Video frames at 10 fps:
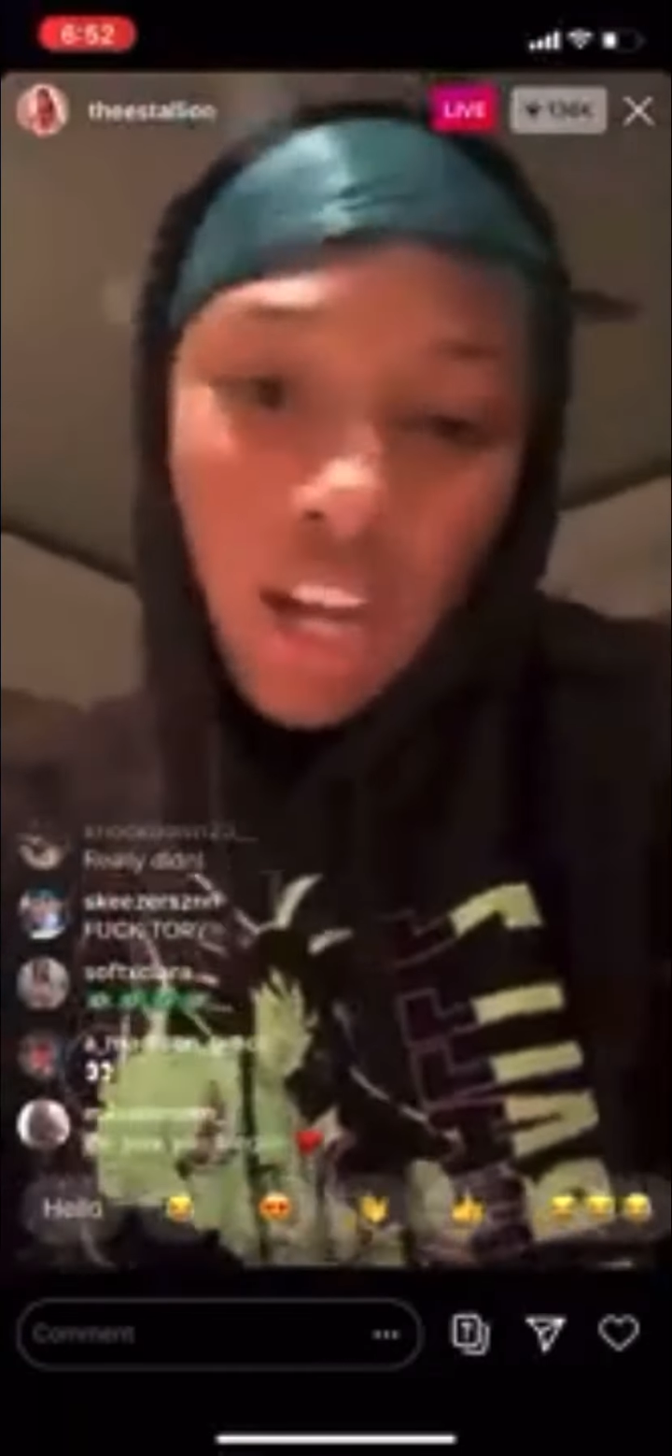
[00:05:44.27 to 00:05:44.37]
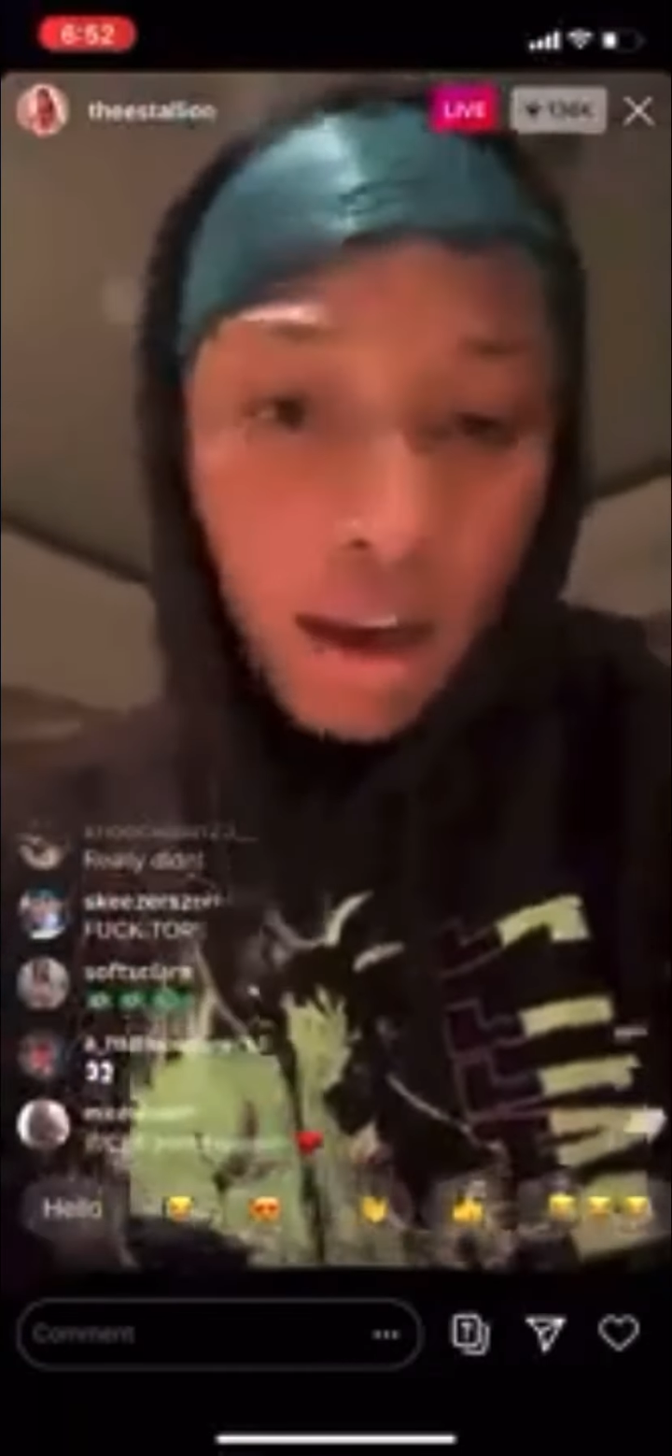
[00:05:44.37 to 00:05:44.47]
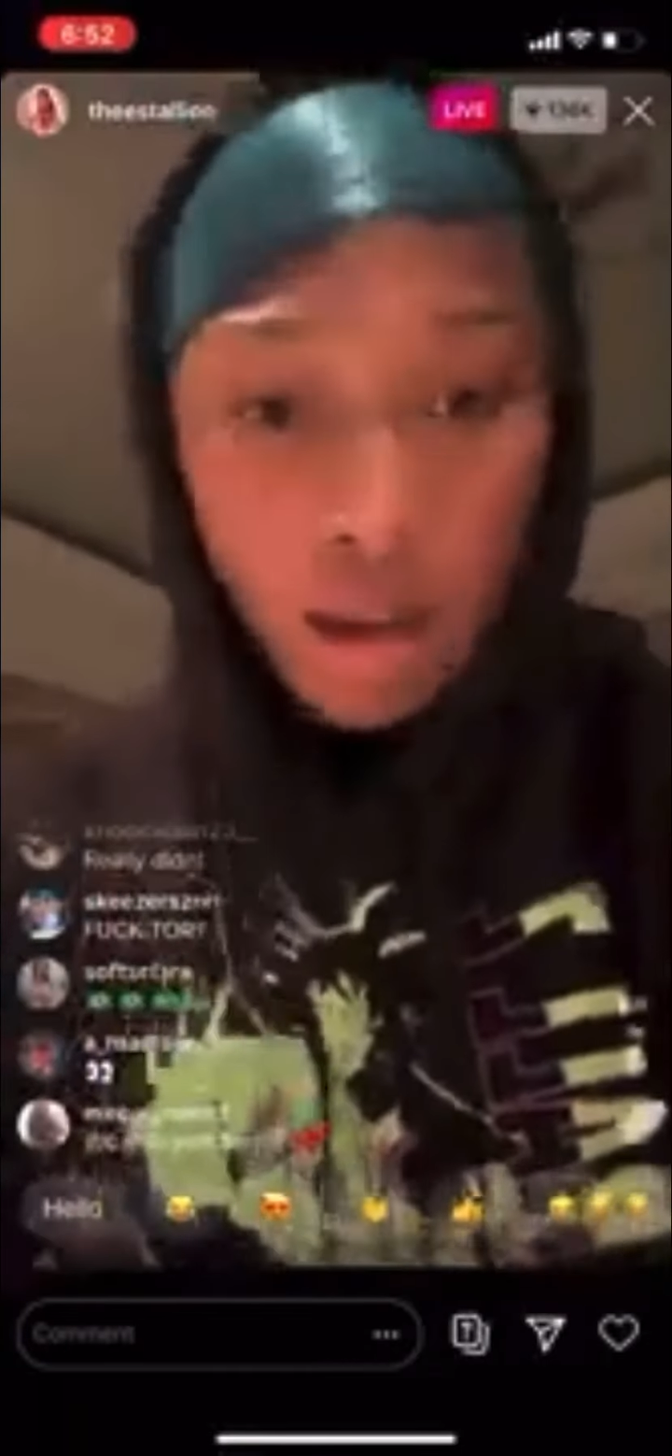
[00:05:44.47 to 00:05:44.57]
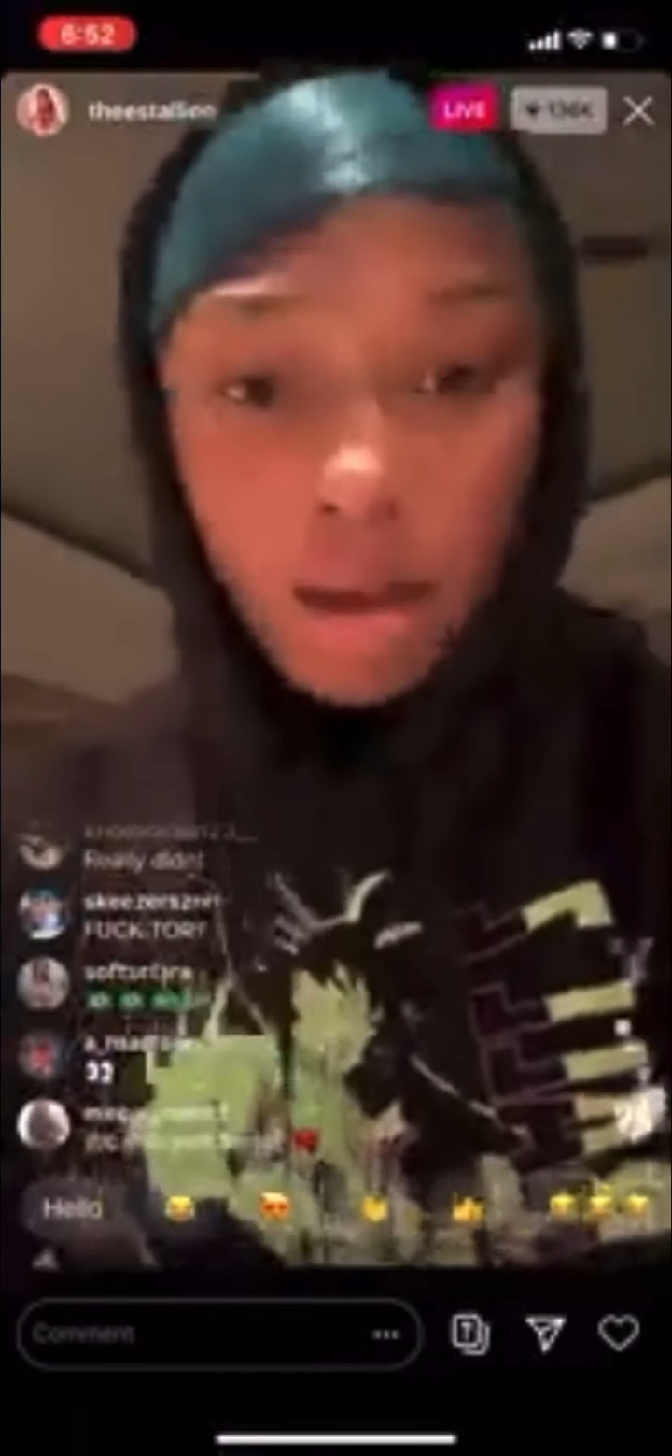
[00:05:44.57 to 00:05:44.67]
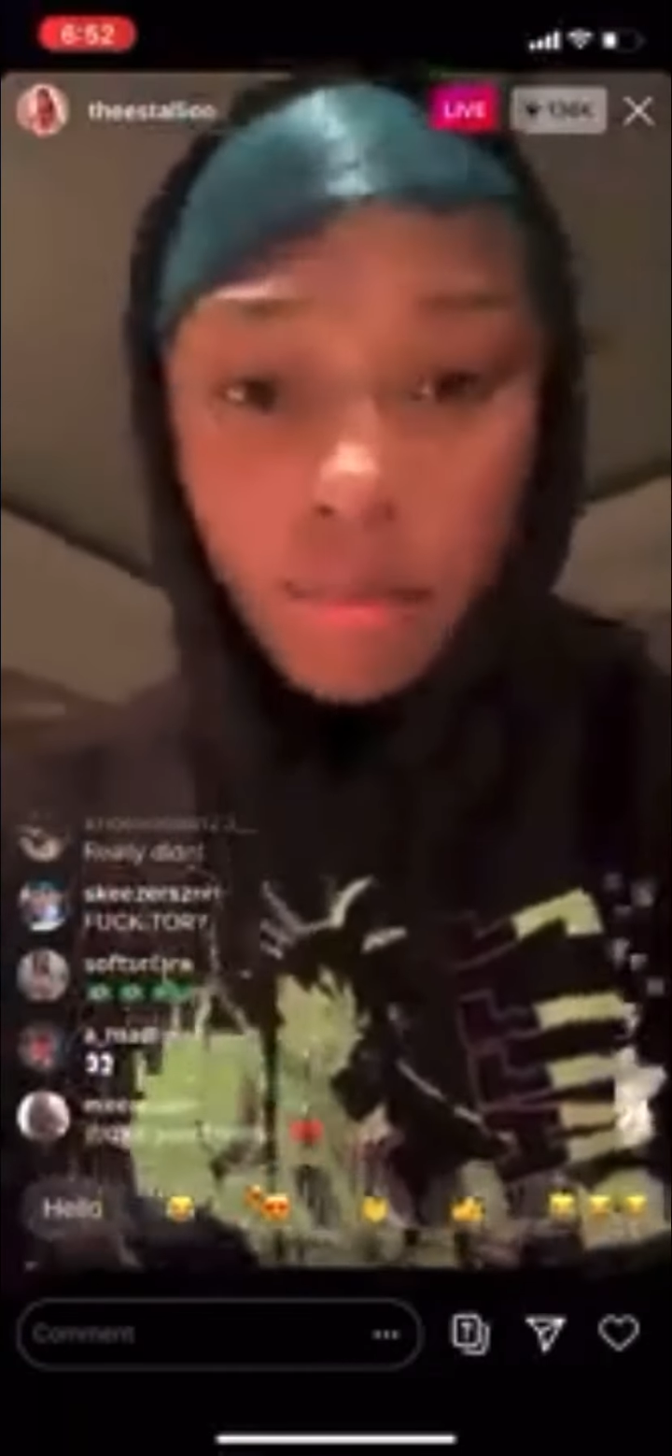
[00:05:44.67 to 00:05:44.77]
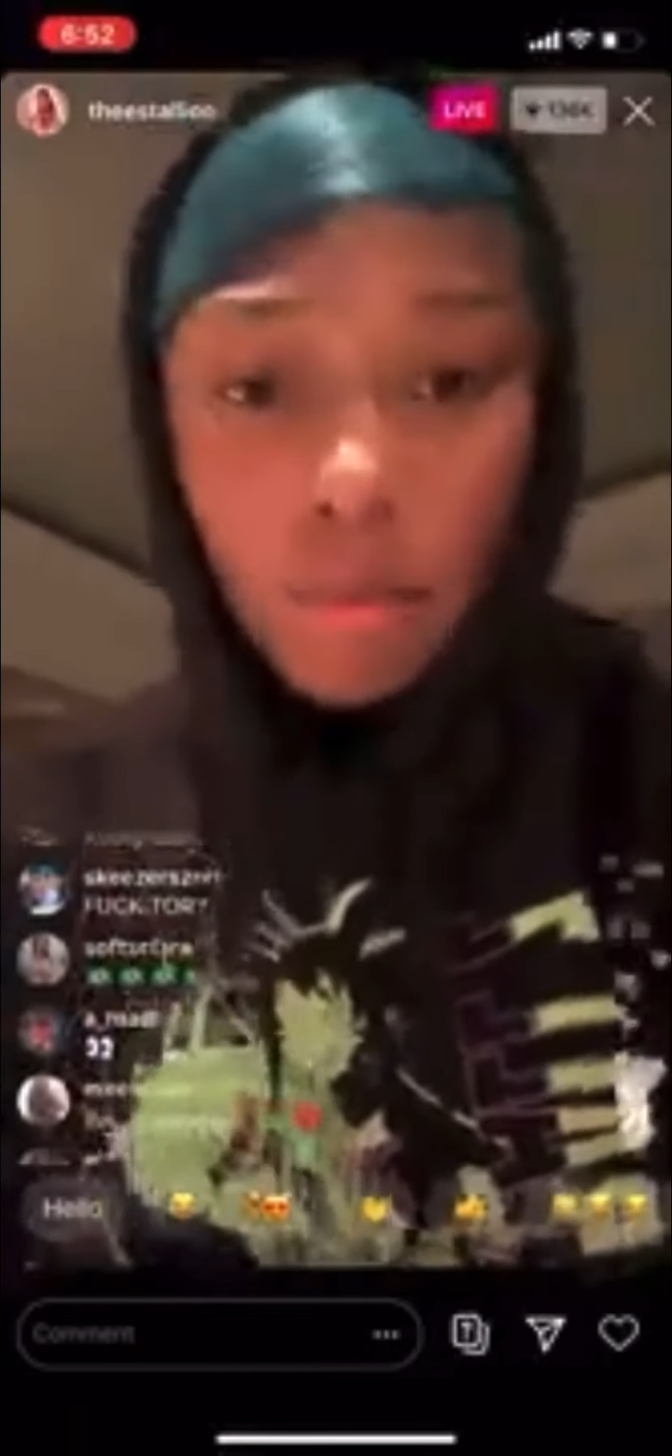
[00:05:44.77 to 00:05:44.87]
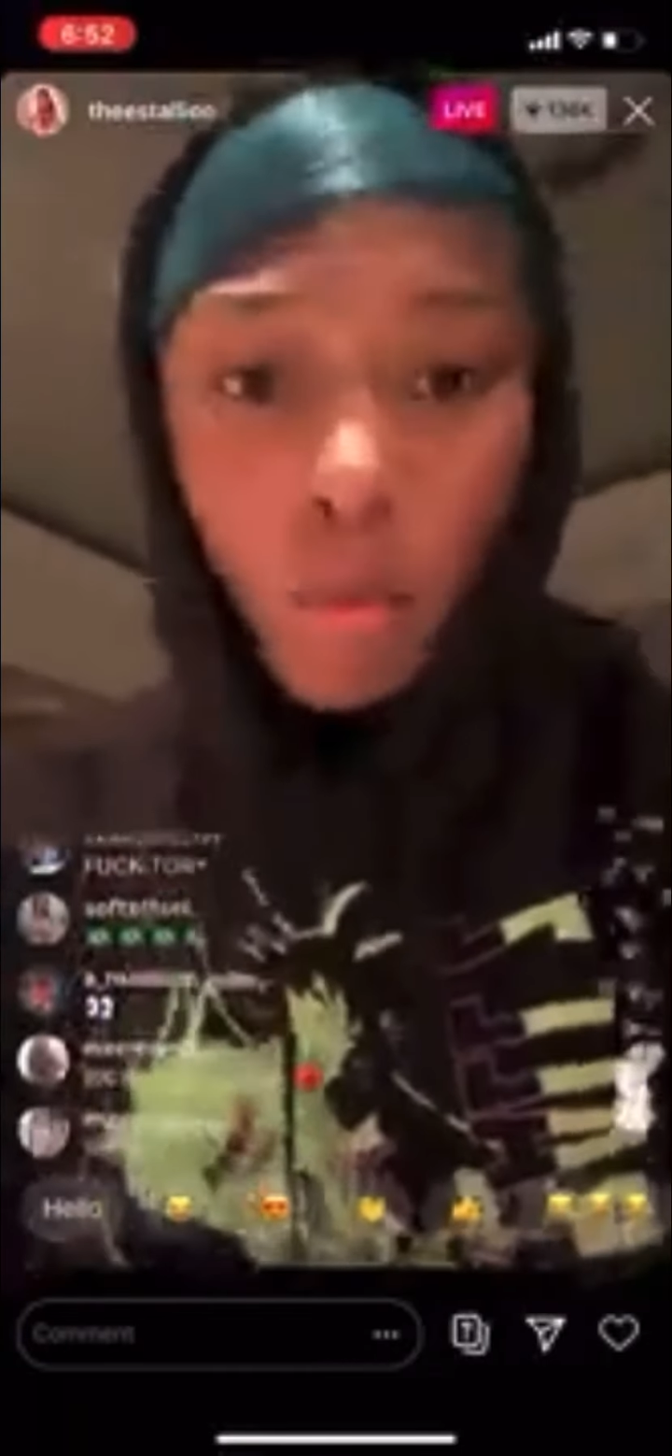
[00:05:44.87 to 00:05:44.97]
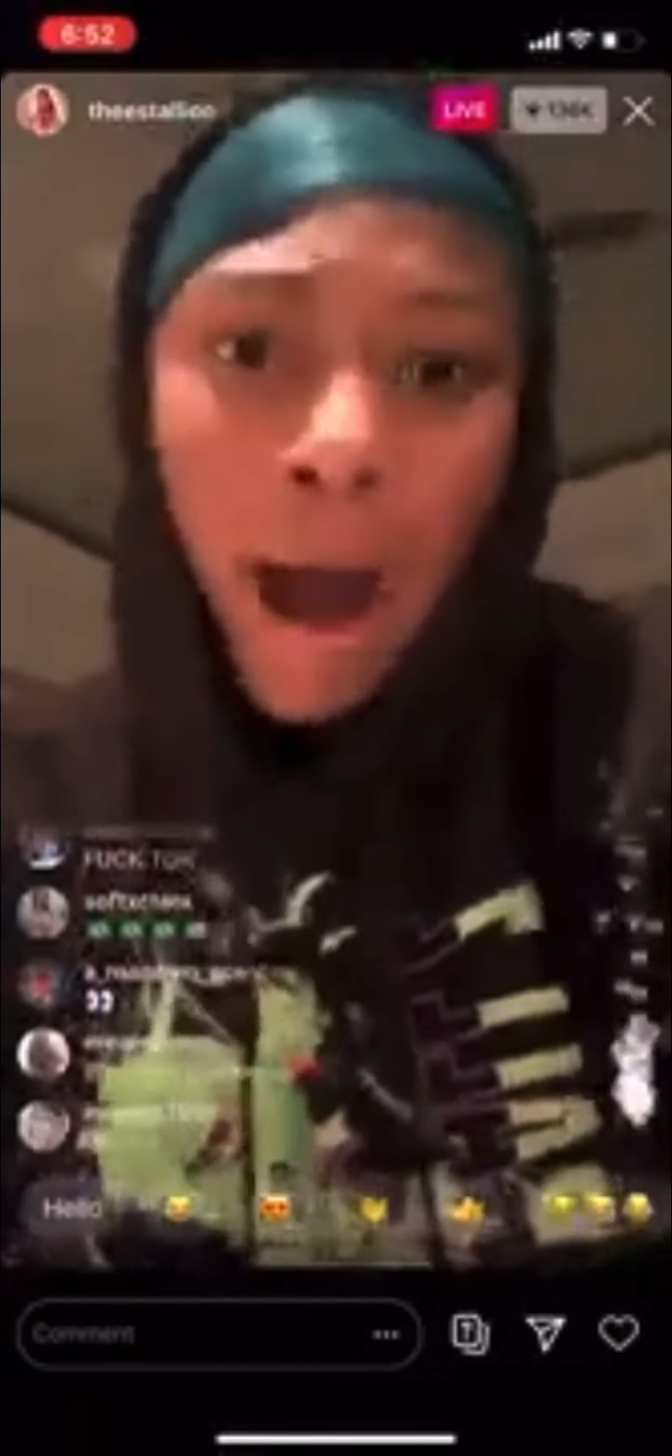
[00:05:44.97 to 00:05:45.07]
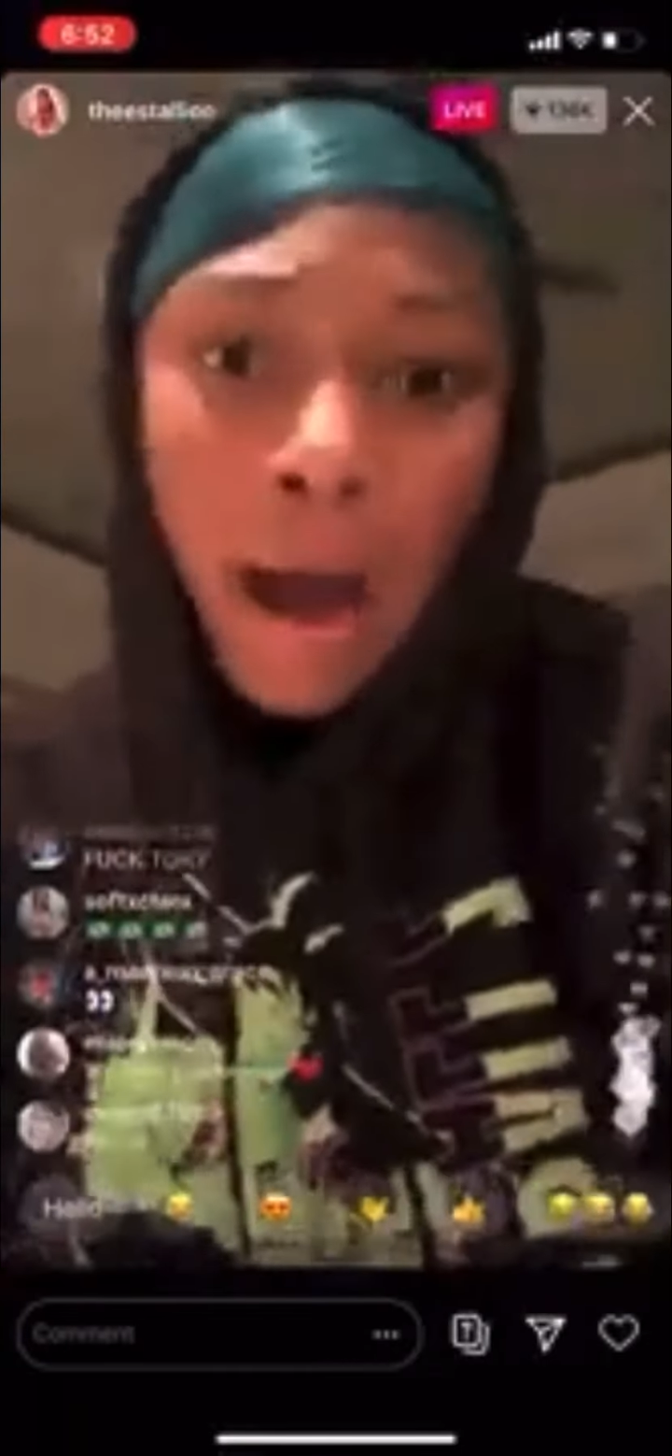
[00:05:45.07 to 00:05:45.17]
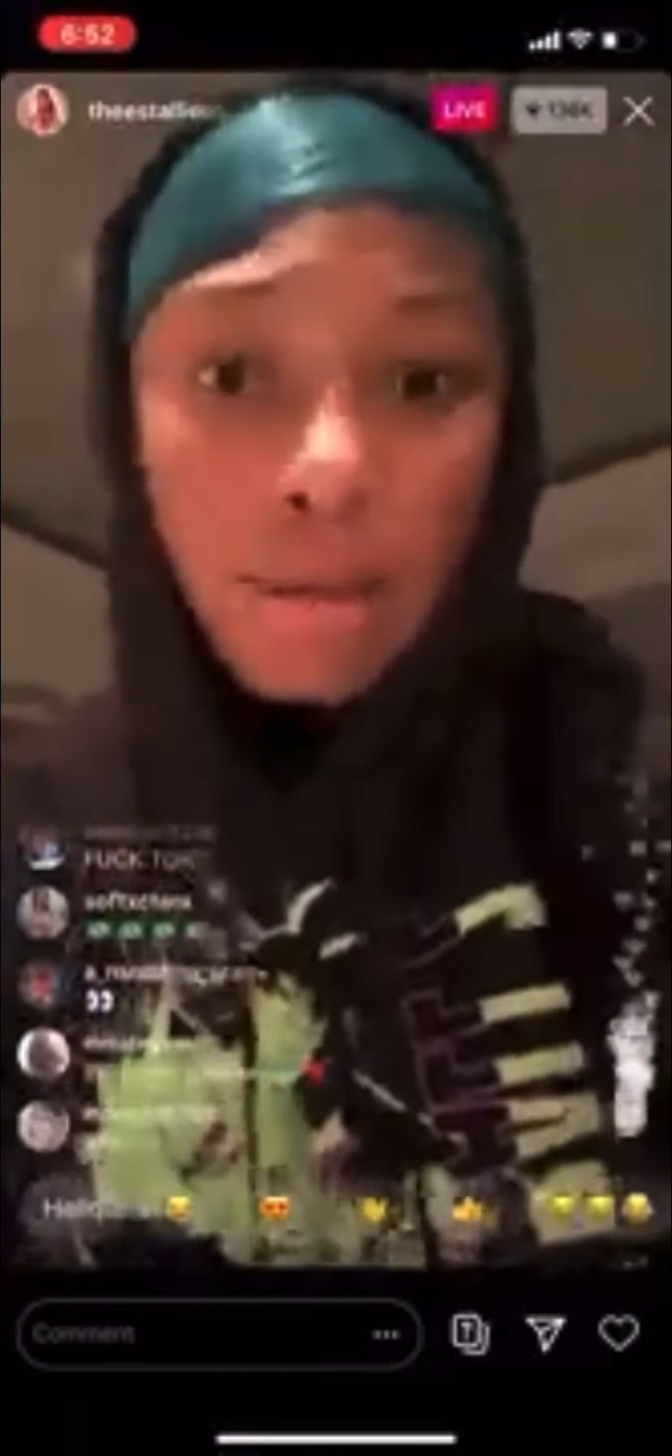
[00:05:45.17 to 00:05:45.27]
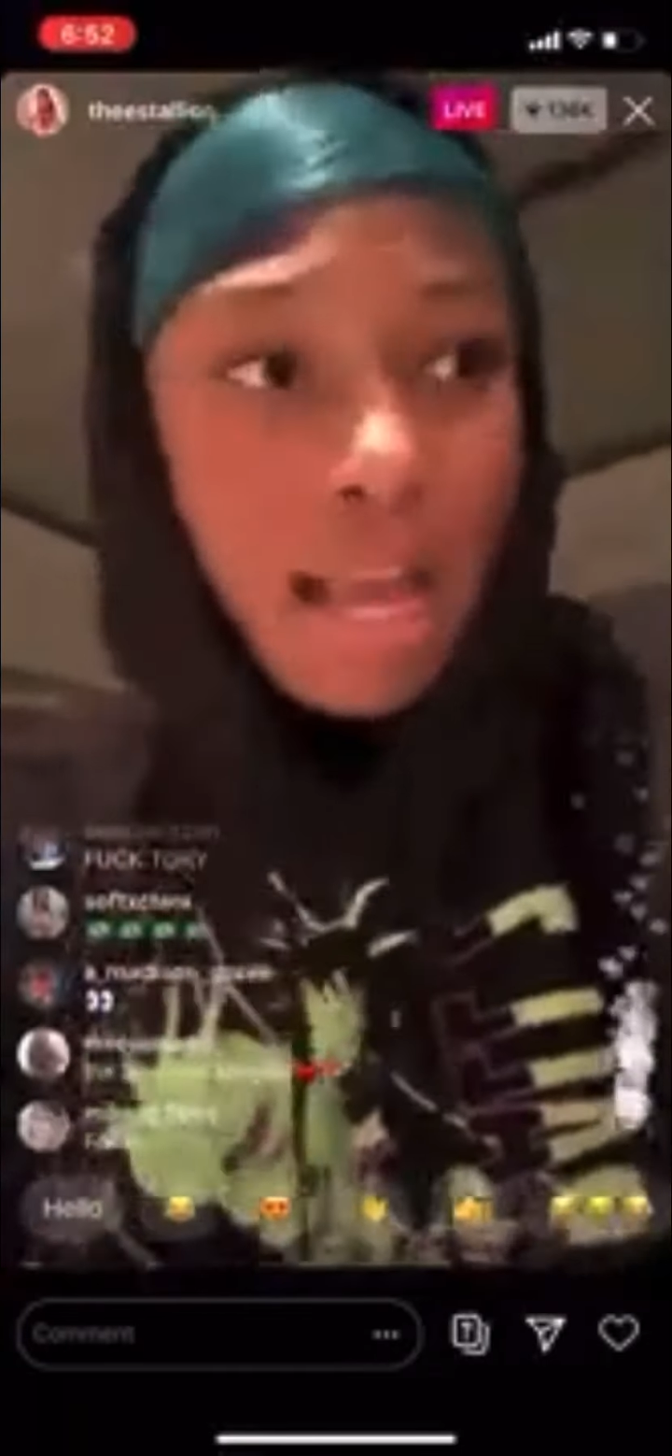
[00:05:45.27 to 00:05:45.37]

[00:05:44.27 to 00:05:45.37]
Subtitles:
her. Why?